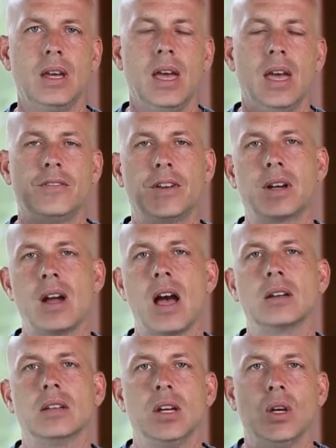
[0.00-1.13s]
and figure
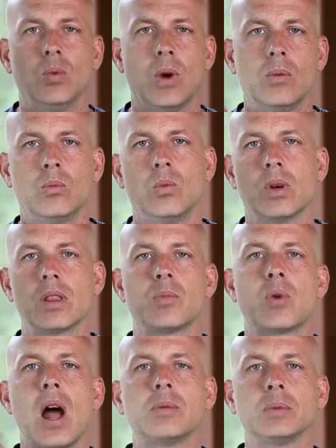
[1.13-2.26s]
out what are the
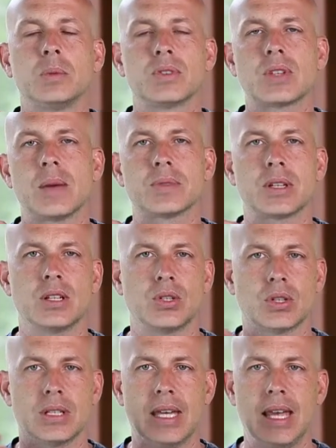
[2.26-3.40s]
probable steps that it
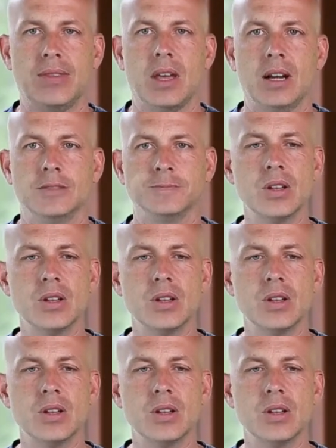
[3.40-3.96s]
took to get there.